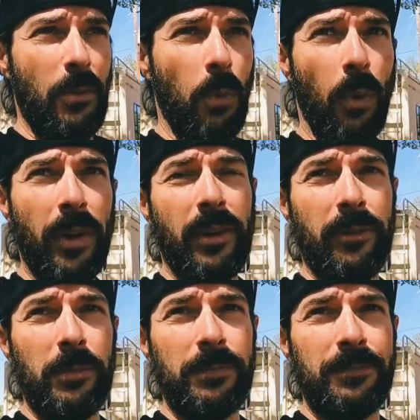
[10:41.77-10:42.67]
One
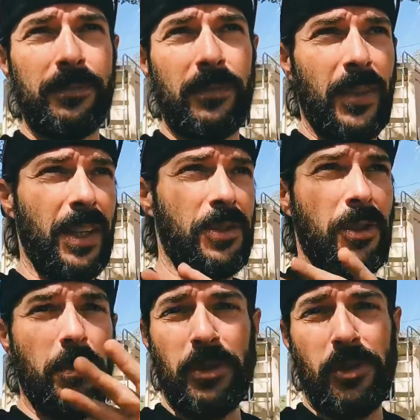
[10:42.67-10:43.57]
of them has
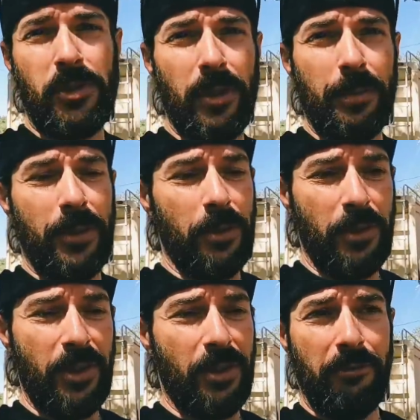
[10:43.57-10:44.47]
already been stripped,
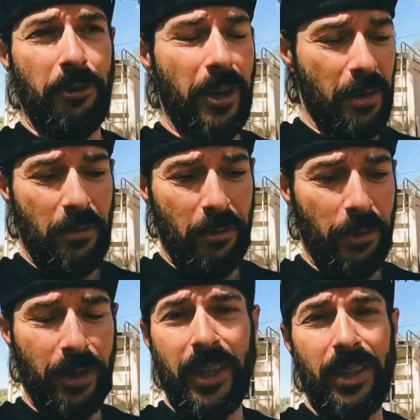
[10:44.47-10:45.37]
so it's just a frame
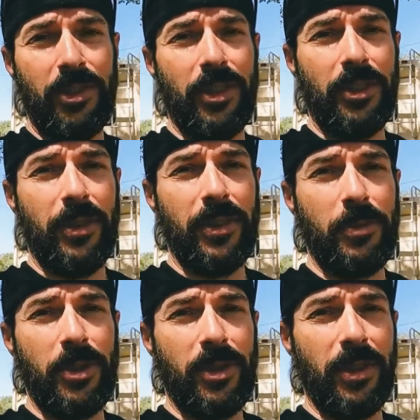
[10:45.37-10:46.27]
with the engine and
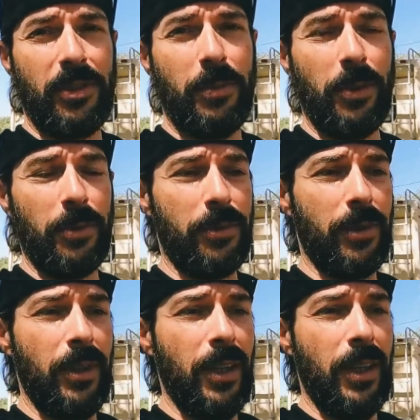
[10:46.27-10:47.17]
transmission exposed.